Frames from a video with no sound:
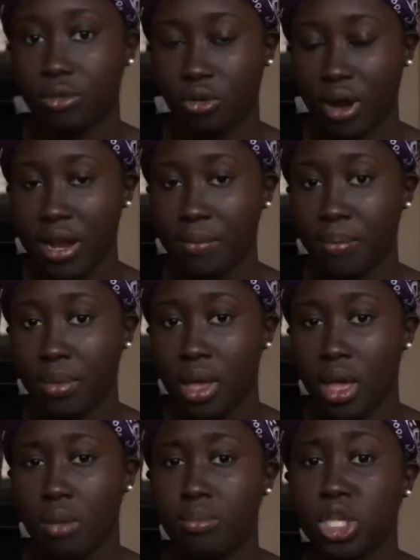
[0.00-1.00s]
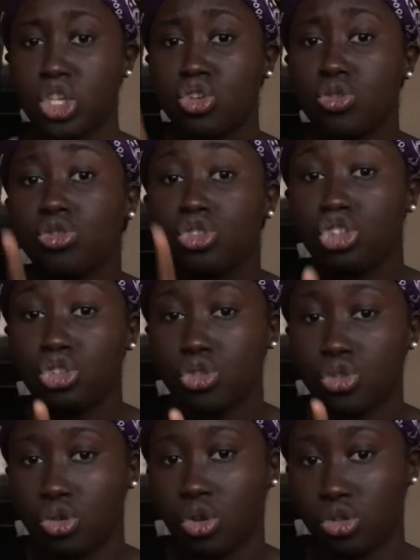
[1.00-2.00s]
right? But you
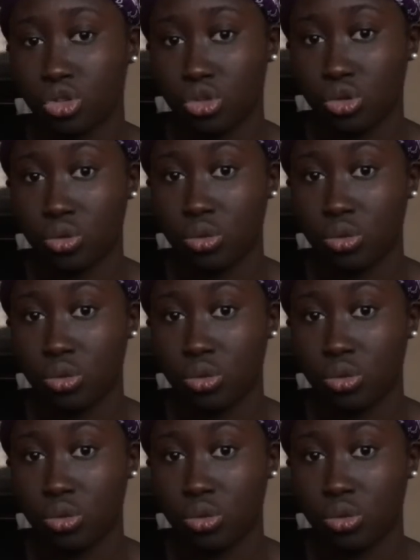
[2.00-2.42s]
choose not to.